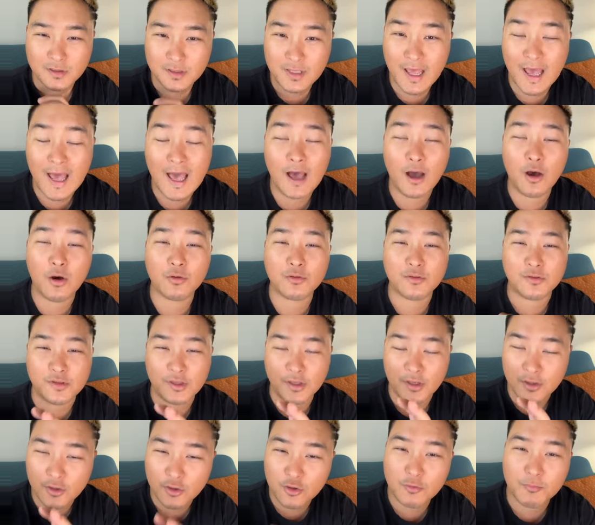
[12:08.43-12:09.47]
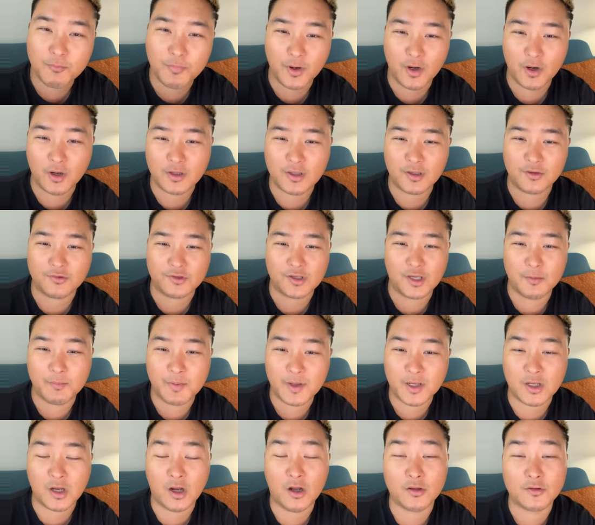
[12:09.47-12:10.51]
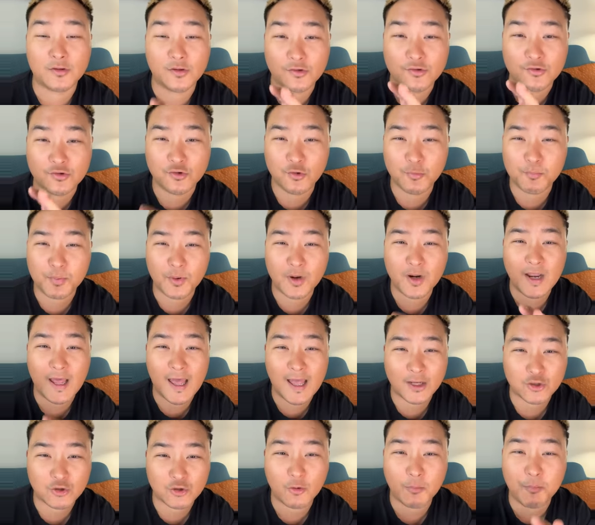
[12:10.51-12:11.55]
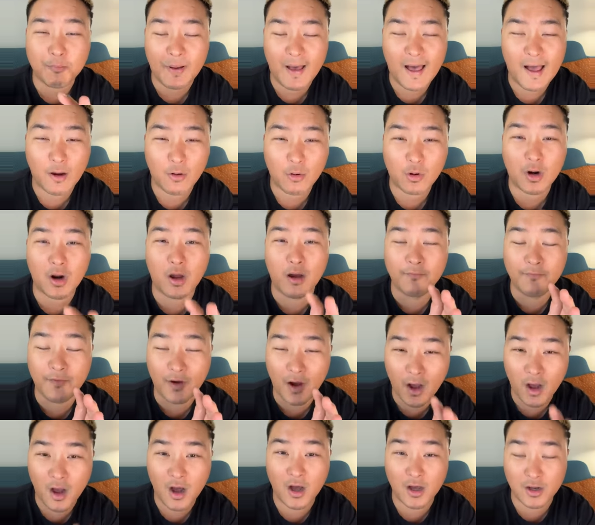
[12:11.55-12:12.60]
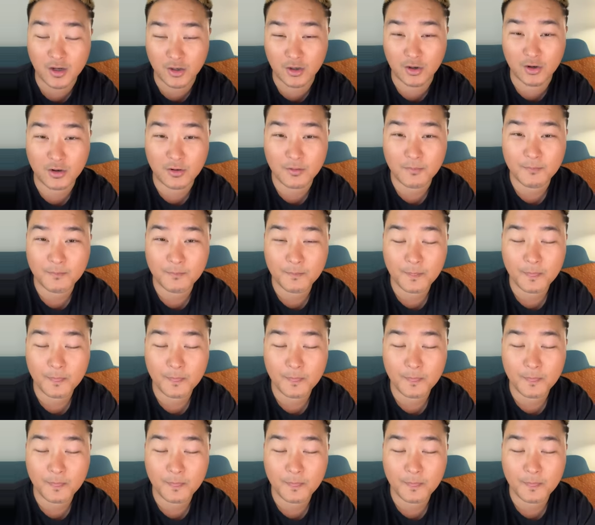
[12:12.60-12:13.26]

Now, the new book is going to be called The Supernatural Power of Honor.